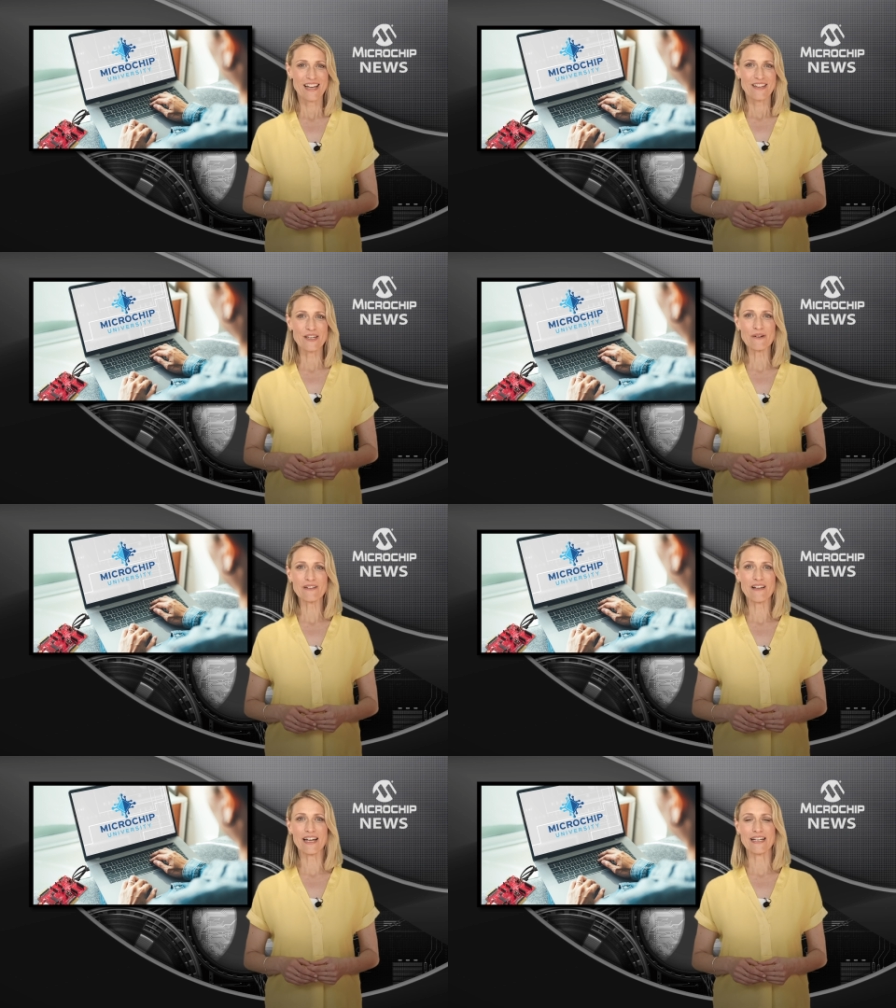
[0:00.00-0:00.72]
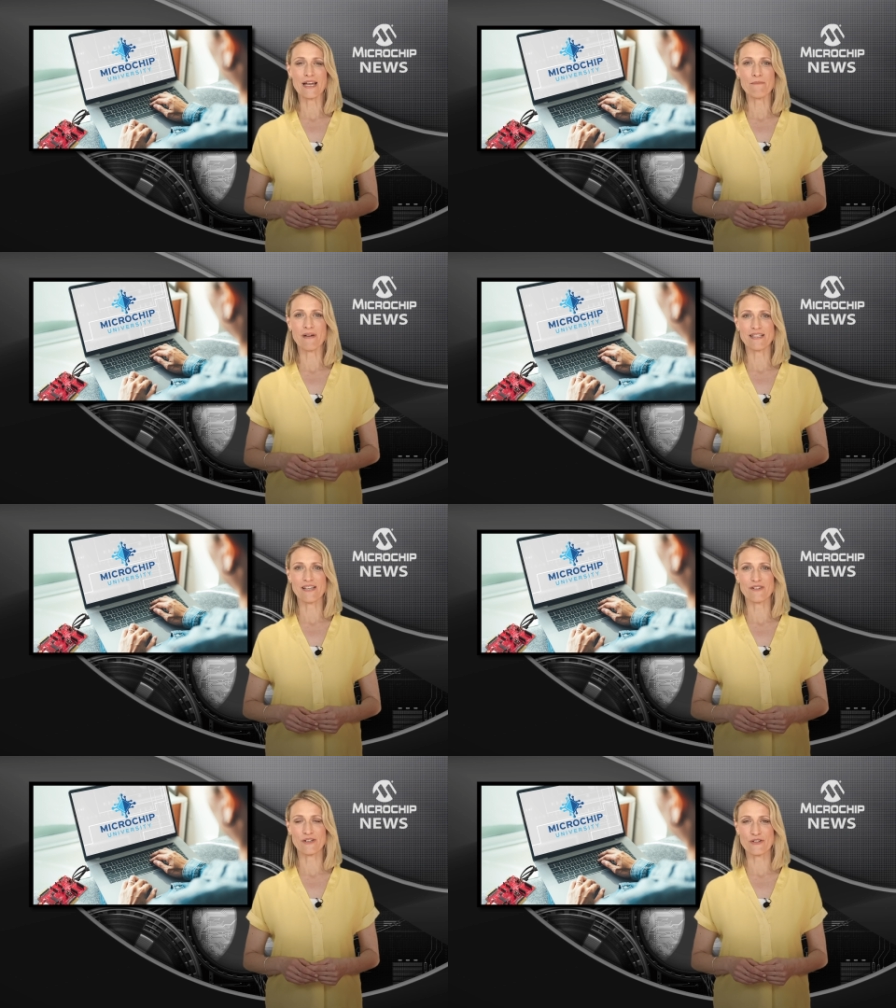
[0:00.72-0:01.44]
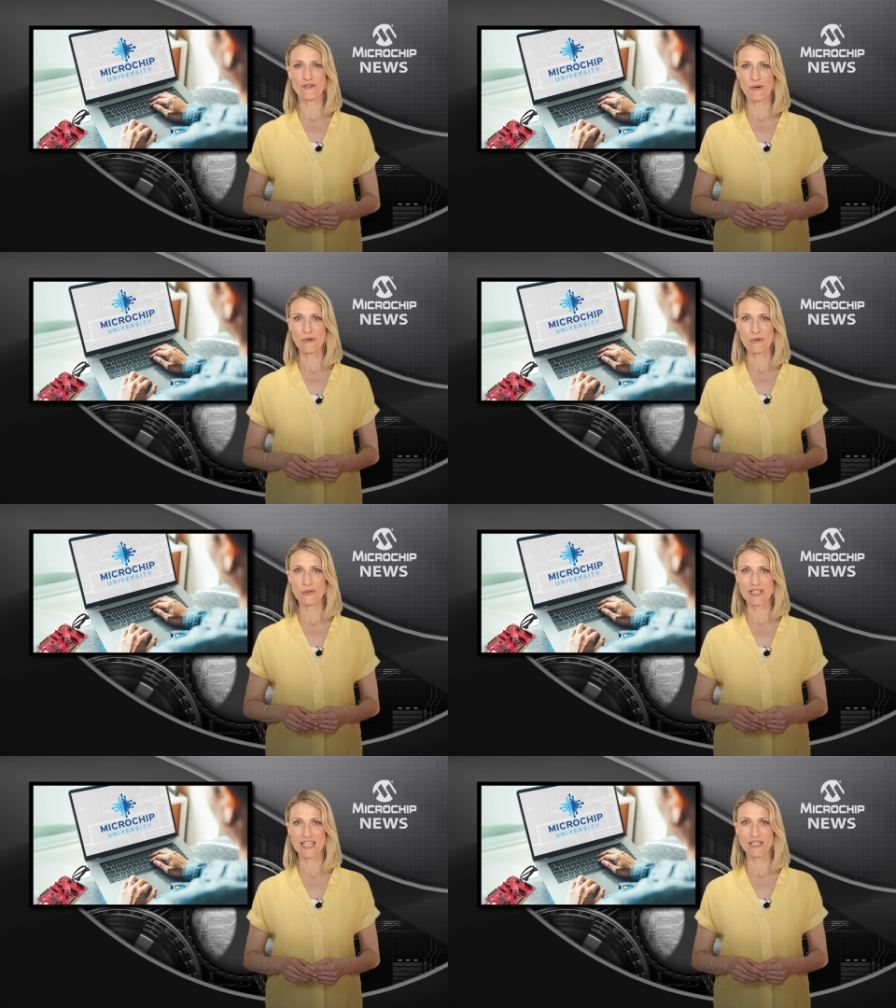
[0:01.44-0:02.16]
The online embedded control
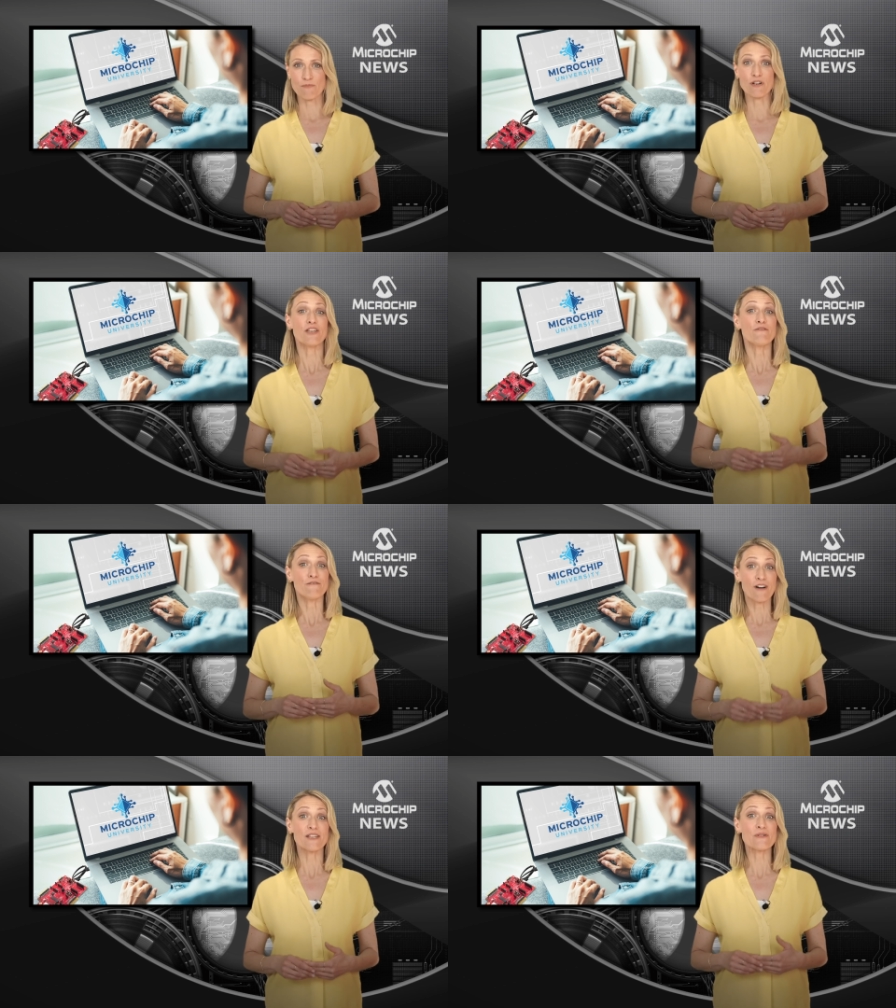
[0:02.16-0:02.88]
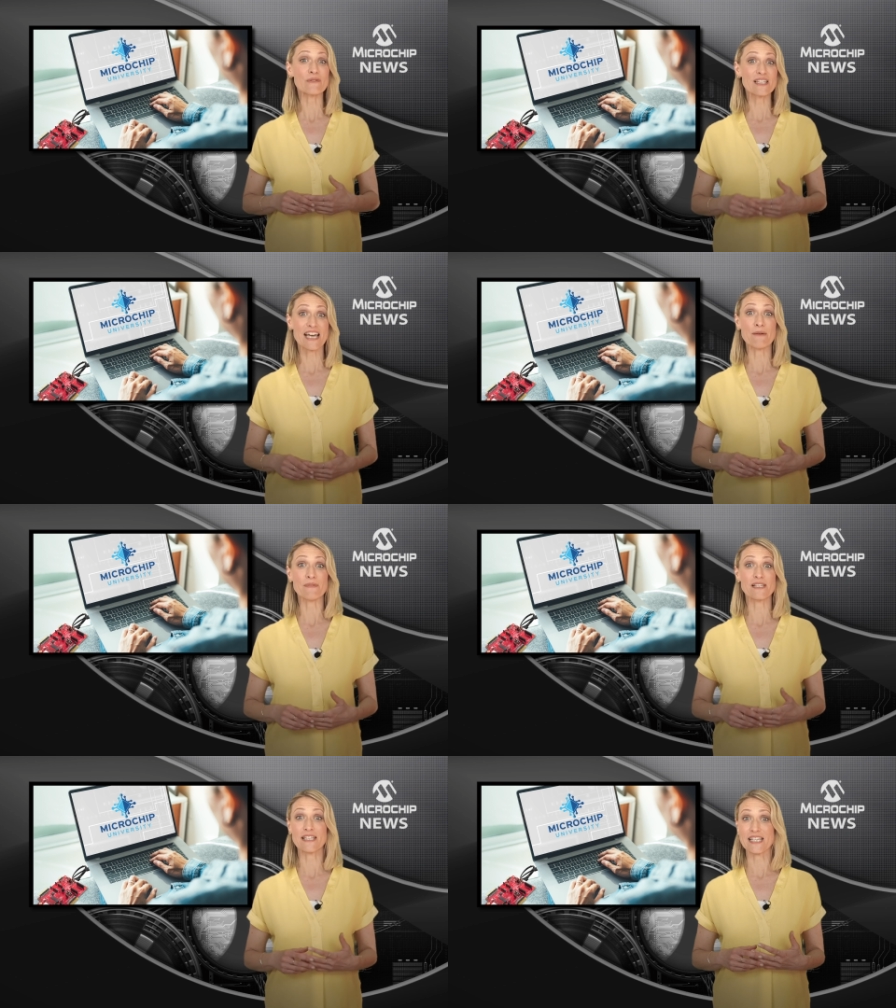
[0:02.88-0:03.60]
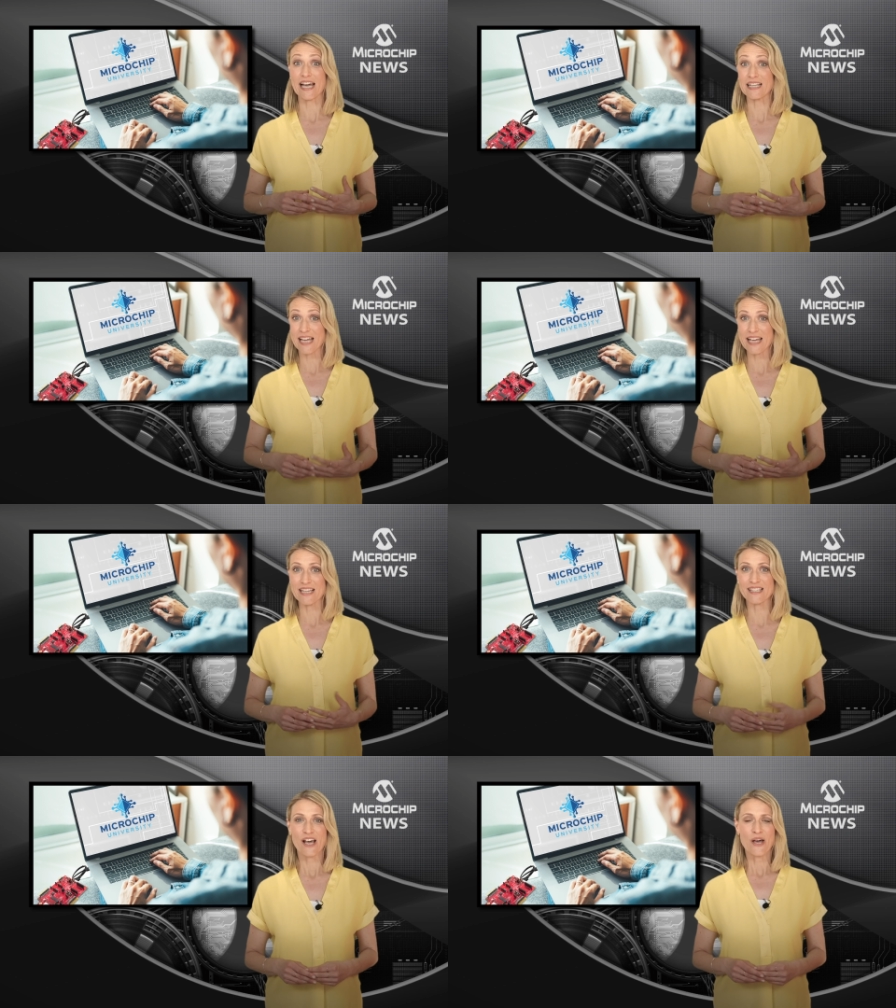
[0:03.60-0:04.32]
courses bring you vital tips and techniques